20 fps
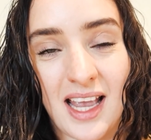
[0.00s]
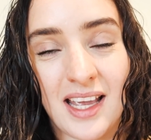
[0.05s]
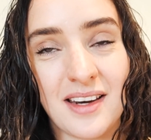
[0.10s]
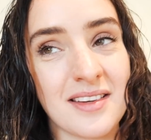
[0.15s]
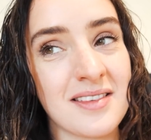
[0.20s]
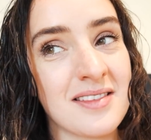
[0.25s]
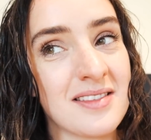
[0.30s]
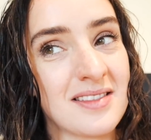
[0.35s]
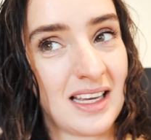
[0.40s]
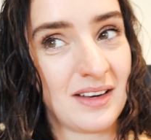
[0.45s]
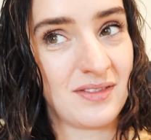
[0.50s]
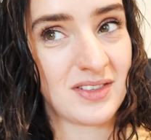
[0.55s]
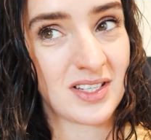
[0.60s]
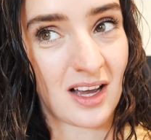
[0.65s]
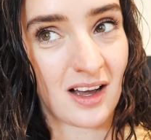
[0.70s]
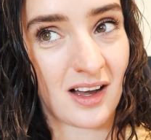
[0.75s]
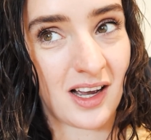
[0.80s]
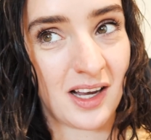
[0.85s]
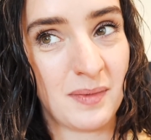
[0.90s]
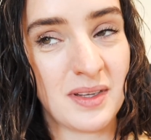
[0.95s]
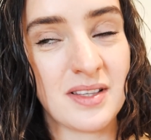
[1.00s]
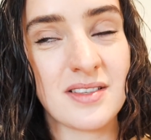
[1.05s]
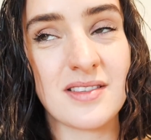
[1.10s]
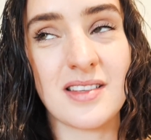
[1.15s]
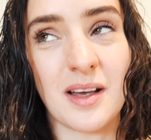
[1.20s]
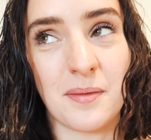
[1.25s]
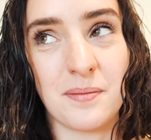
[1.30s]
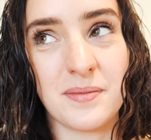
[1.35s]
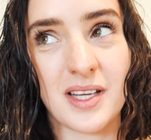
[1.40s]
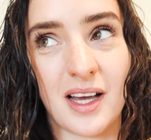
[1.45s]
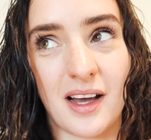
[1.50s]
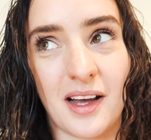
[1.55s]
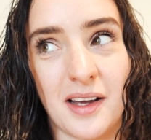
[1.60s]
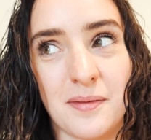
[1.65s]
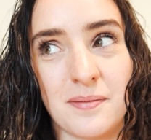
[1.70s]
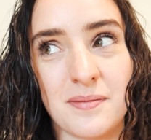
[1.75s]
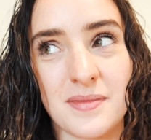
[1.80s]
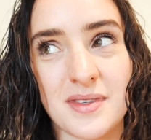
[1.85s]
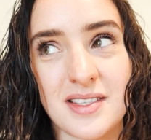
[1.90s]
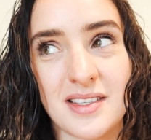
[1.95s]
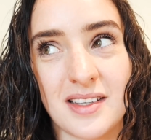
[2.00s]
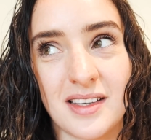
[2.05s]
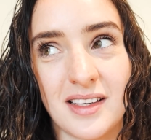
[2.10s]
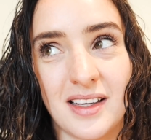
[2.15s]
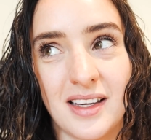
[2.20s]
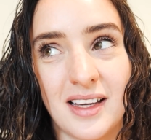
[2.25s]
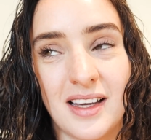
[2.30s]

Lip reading: It doesn't save time, and sometimes